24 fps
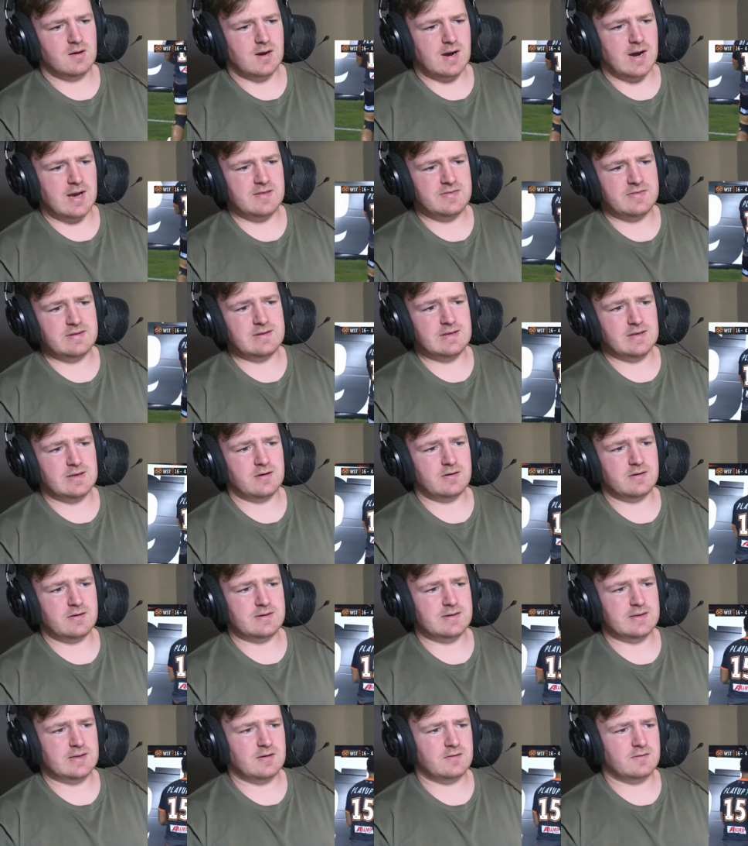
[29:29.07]
think he got
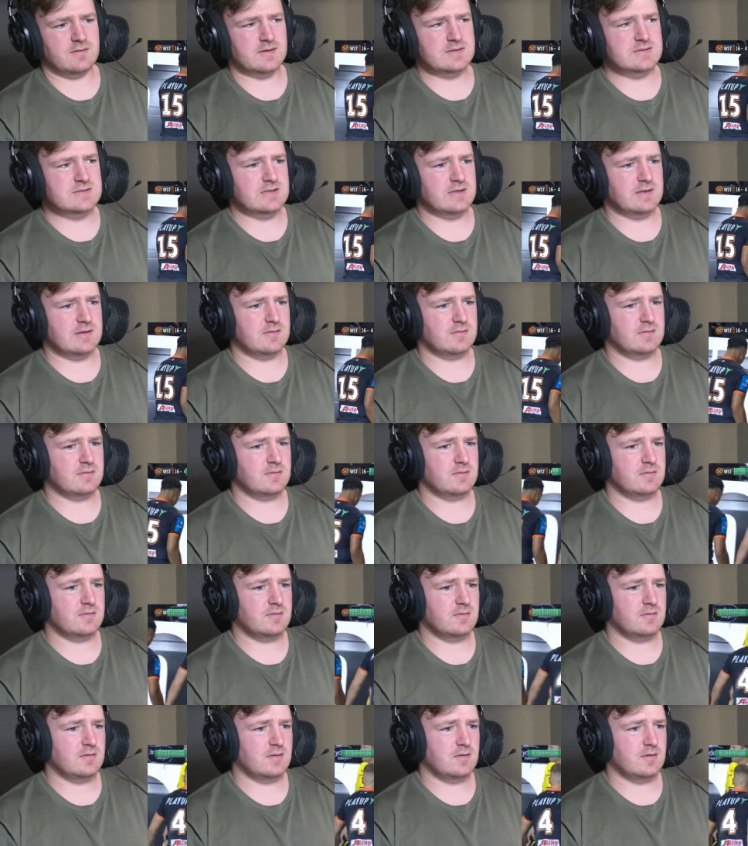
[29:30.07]
it down. Let's see.
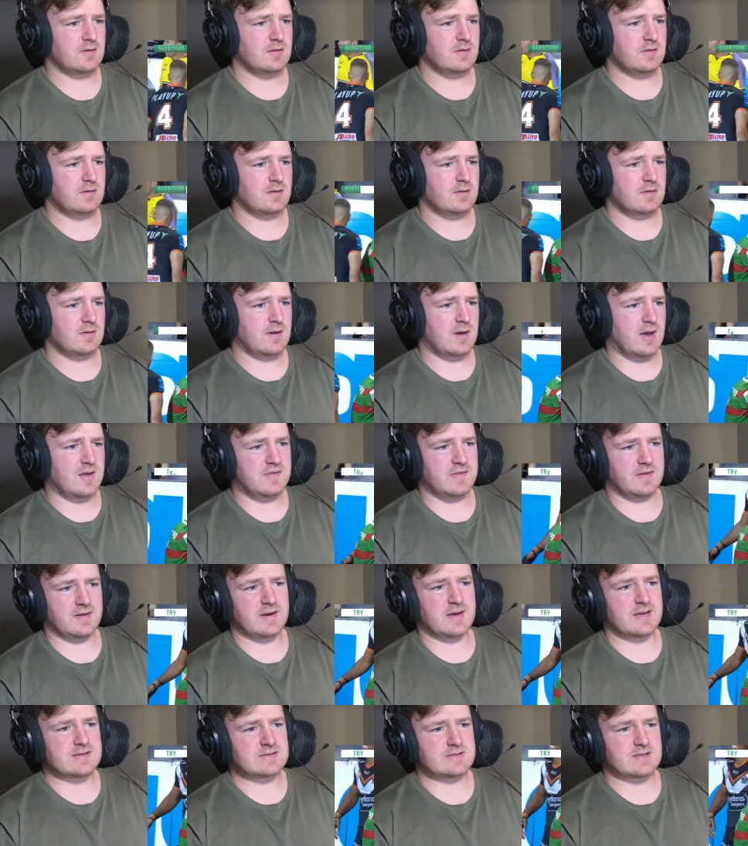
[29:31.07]
I
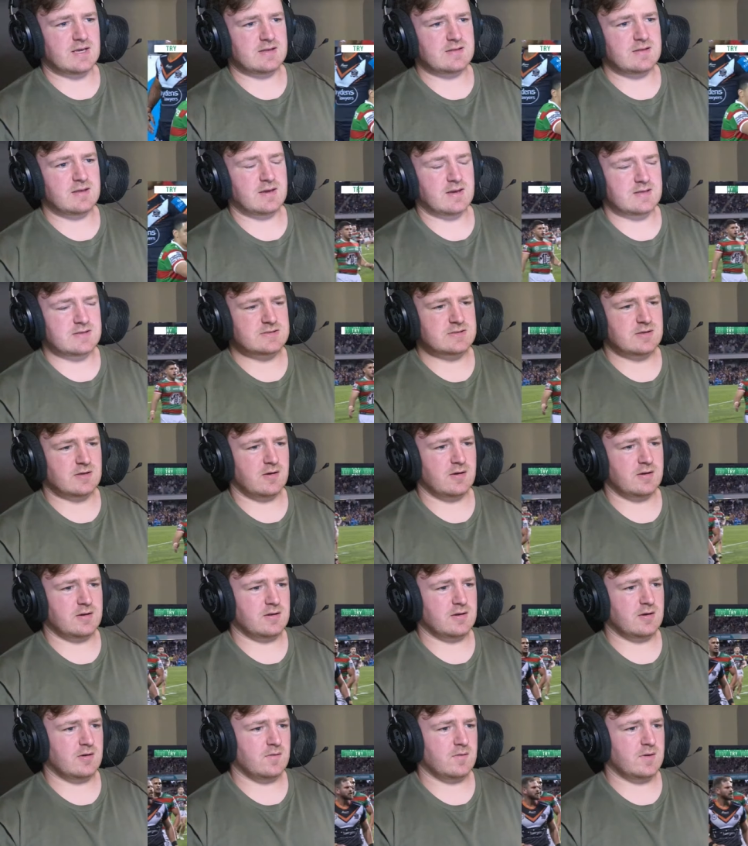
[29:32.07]
think I saw
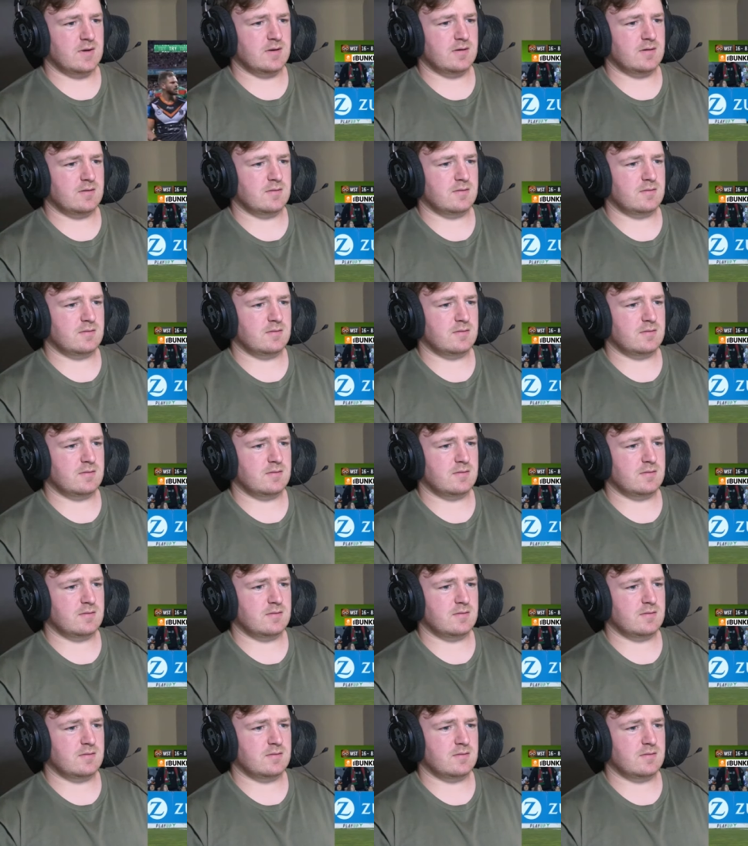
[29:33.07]
it go in.